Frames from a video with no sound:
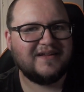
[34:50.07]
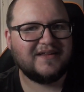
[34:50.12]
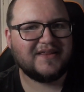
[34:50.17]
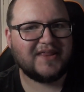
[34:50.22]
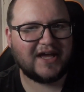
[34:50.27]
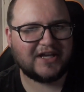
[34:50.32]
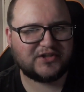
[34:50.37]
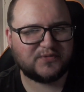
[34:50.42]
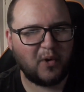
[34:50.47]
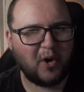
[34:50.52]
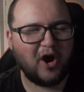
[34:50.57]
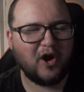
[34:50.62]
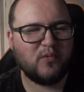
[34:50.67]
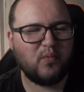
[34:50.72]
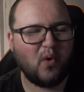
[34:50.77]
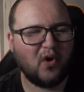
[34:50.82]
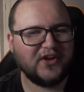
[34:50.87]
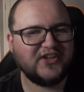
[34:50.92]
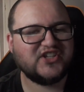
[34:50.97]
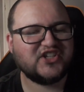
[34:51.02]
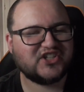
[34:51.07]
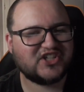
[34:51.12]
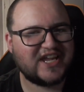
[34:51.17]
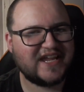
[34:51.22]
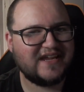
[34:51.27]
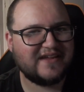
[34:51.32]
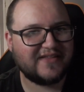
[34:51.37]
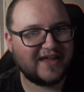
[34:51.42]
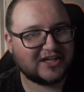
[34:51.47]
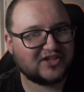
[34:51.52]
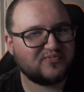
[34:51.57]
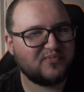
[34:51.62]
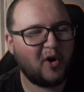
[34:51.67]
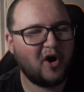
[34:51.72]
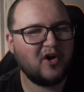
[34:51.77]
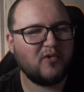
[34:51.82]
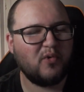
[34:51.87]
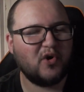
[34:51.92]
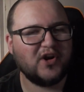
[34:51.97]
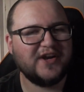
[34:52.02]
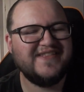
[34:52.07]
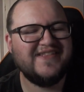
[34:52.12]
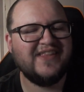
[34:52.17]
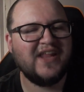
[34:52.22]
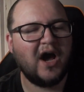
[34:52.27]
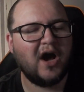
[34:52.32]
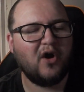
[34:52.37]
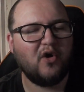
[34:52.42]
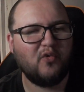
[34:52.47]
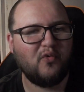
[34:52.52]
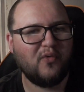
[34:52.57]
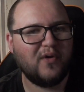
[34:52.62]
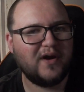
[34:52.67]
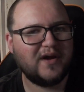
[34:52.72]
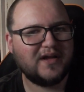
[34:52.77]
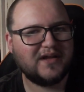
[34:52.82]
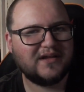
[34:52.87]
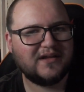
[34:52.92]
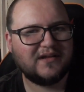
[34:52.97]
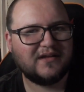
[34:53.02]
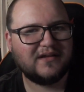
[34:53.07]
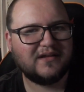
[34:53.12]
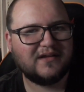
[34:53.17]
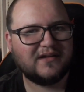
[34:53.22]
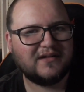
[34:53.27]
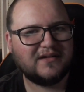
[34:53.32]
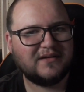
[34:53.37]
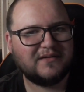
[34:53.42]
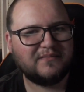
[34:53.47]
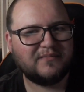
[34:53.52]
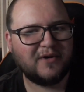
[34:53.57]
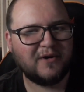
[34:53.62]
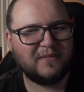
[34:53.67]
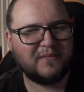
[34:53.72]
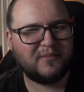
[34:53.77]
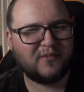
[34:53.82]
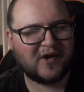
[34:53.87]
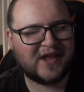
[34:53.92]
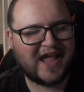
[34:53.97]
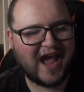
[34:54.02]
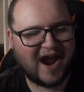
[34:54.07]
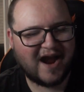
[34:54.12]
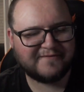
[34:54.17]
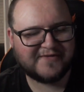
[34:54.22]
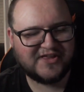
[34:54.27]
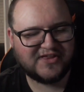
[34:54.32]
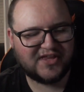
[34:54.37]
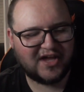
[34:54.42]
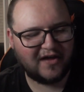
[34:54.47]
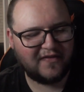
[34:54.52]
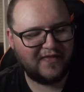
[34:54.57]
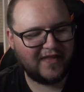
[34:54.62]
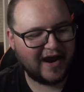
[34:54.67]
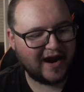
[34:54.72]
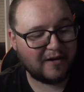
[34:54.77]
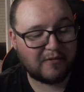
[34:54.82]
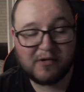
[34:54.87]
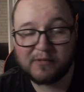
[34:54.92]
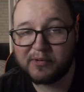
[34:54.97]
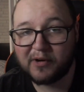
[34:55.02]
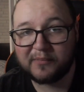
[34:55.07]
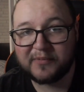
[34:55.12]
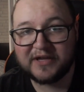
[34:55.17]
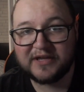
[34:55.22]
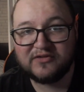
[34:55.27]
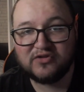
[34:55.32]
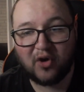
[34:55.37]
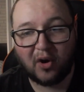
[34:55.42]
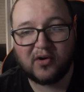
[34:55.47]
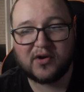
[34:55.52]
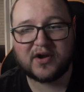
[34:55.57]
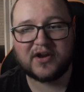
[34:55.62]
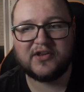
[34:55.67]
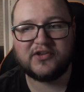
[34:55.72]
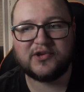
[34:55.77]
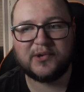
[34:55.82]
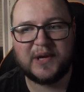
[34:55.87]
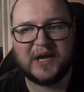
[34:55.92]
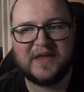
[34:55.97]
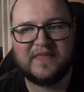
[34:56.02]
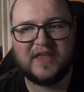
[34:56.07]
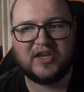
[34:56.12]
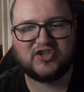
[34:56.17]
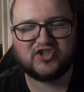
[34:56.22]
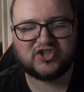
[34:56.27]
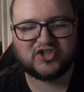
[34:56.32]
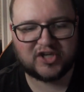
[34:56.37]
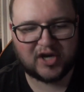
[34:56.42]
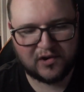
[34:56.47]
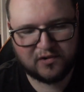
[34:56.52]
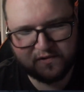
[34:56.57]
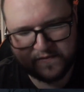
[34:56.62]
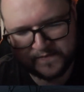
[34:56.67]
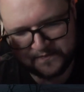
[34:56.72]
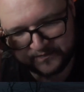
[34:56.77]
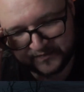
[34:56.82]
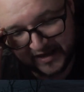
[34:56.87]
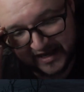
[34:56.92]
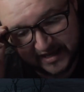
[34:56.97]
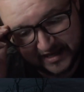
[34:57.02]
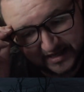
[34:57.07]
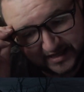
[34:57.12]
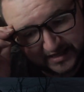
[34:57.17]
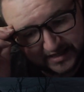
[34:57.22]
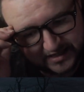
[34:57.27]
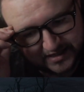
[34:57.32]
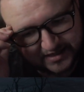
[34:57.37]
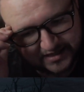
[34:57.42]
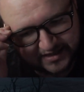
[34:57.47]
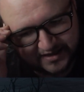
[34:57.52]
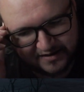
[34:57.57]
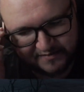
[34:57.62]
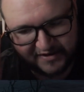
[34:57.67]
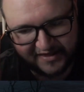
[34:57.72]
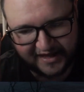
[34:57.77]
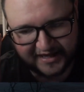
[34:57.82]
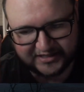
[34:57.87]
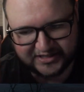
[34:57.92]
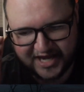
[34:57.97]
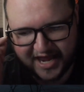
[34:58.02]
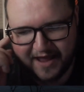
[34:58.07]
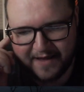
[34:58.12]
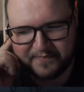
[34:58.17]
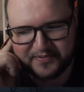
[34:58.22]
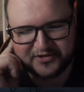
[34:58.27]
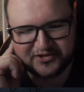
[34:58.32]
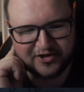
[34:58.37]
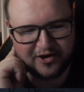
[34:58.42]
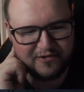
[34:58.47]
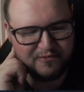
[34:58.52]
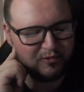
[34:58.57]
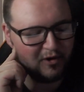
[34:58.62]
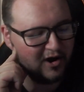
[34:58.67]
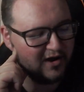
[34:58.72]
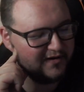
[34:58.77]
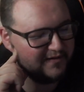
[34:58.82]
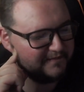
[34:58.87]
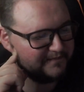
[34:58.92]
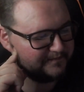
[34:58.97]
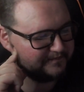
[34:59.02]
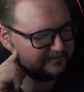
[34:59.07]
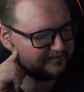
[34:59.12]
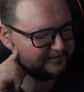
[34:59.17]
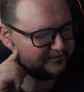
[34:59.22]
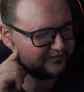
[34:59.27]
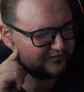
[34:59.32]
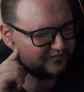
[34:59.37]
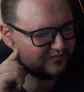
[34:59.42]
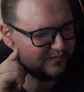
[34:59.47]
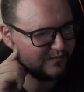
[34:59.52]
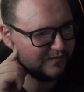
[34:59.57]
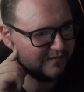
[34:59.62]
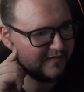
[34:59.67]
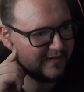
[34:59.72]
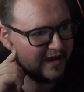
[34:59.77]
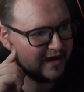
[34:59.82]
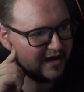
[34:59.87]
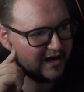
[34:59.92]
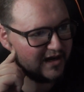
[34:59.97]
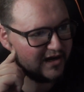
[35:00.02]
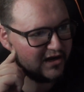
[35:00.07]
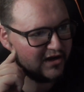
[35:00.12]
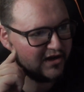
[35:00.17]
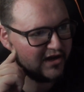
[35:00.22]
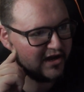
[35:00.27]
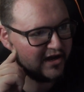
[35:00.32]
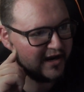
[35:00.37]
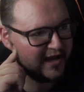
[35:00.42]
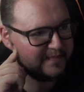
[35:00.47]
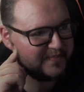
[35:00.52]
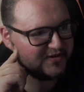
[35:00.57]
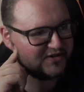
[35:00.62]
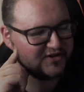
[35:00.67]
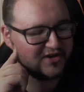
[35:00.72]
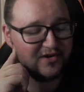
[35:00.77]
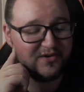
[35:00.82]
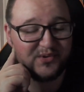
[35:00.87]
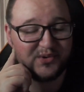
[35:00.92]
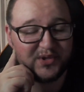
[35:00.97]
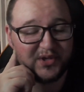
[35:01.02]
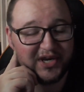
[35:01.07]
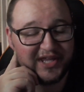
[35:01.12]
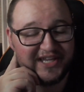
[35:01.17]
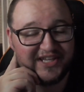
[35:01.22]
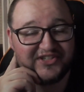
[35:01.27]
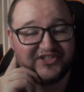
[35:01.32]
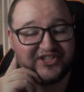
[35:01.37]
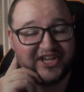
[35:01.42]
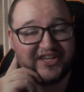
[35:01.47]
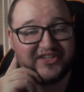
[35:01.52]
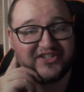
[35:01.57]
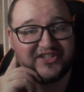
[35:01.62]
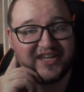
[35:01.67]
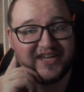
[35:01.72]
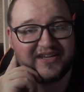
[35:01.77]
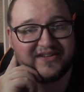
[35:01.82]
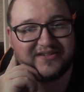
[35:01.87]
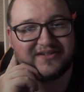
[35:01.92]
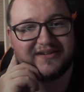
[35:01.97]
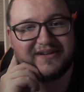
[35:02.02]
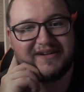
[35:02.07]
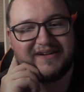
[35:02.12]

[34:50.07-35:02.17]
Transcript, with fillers: That's what I want to see. That's what I want to know. But we haven't done that. We're probably not going to do it in this show. Uh, but that's episode one, uh, an episode that existed.